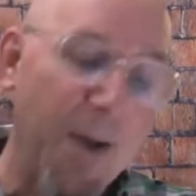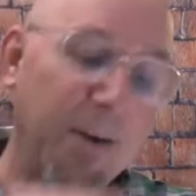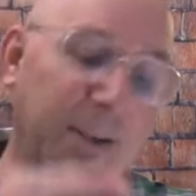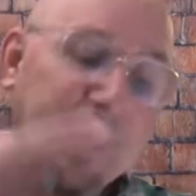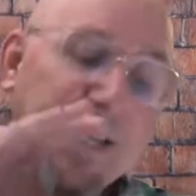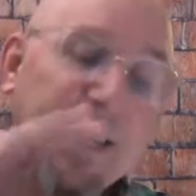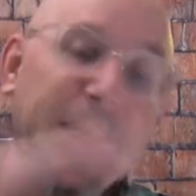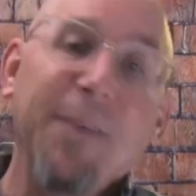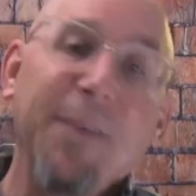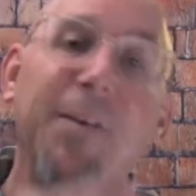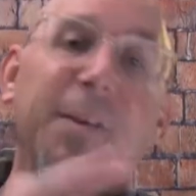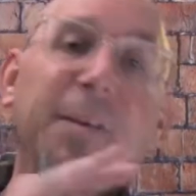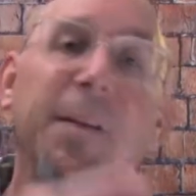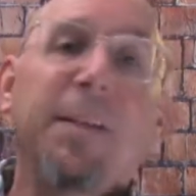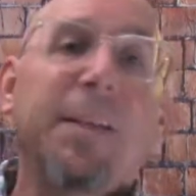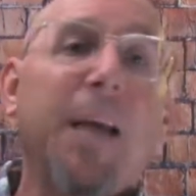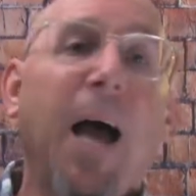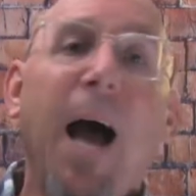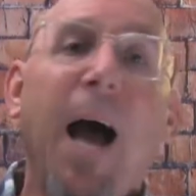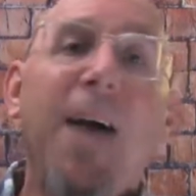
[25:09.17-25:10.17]
to giving the
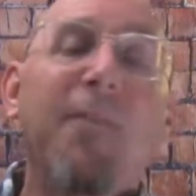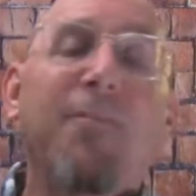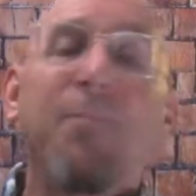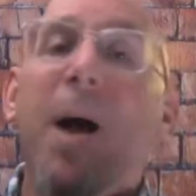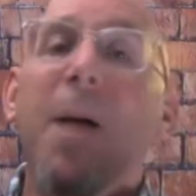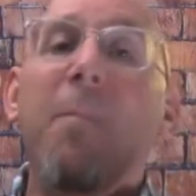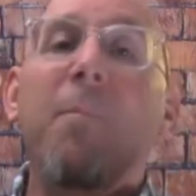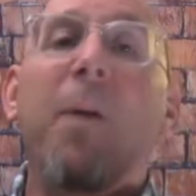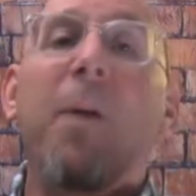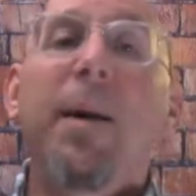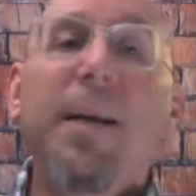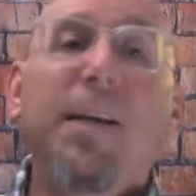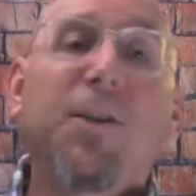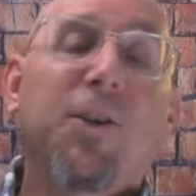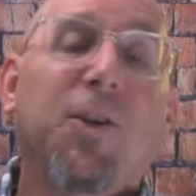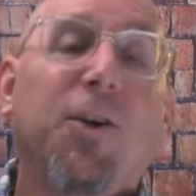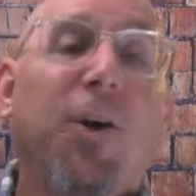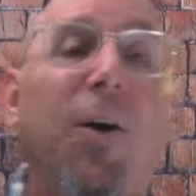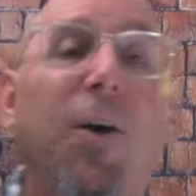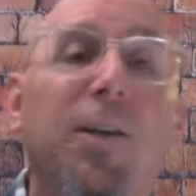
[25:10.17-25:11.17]
tithe, my money's
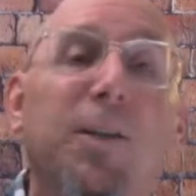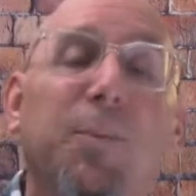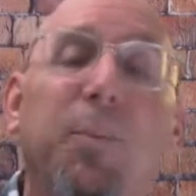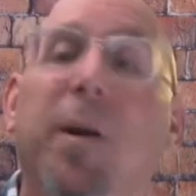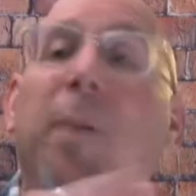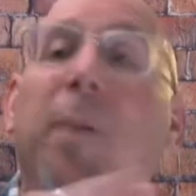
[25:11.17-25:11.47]
cursed, but